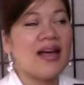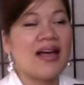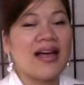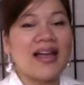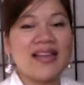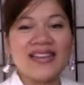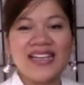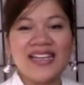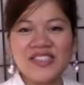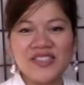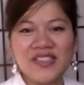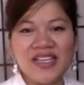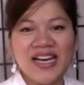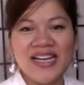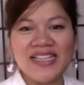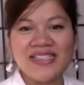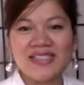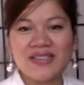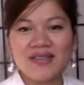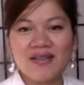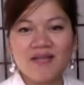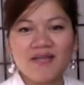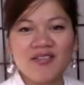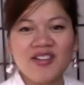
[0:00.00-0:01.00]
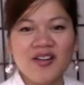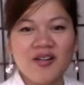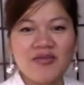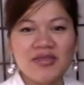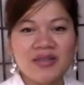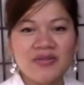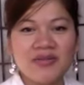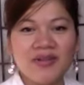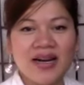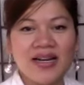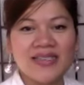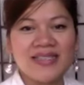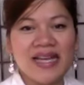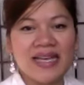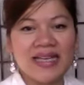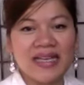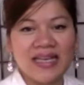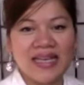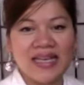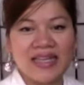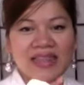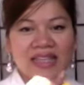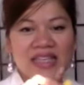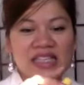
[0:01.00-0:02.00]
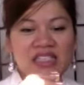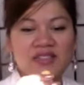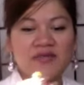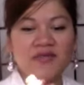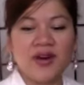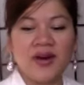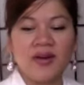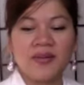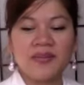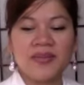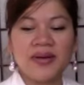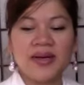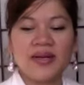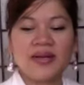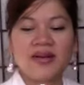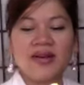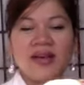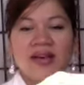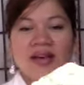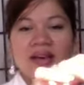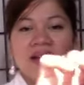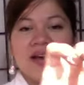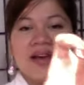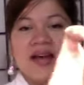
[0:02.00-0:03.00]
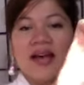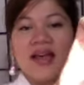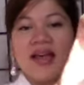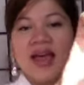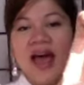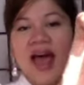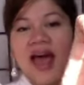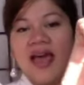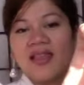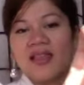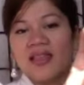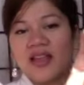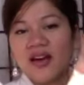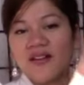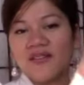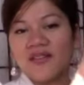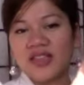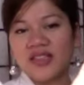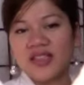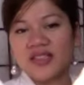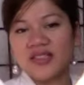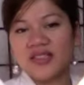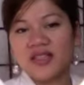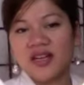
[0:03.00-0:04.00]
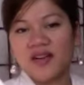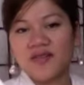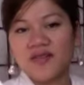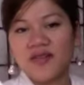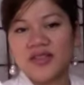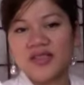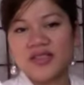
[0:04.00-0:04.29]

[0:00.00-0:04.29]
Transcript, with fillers: Unless you guys know somewhere else I can get these from, but yeah, I love this stuff.